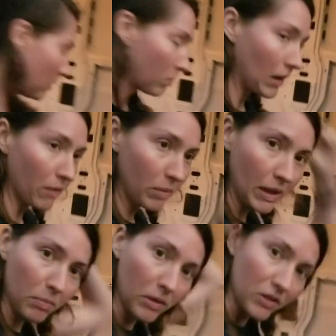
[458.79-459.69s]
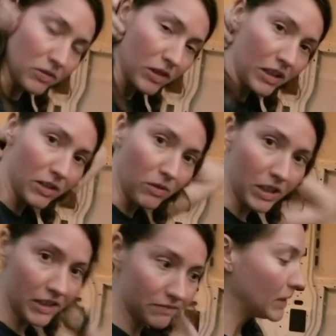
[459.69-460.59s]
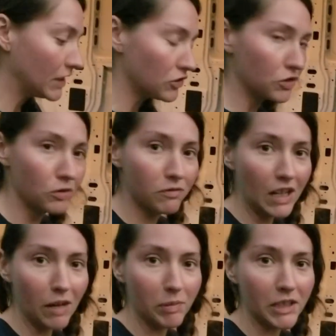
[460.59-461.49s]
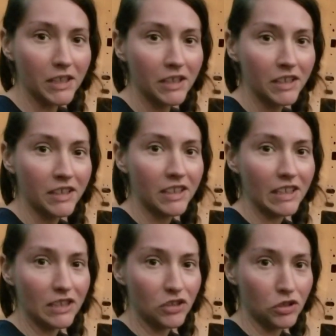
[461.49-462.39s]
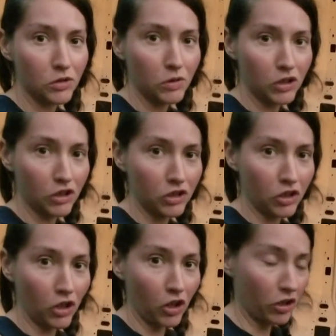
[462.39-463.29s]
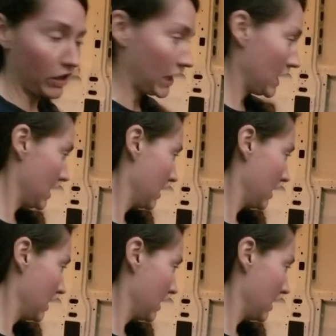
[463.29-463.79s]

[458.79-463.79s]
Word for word: brown paper is really annoying. It's too floppy. It's too curly.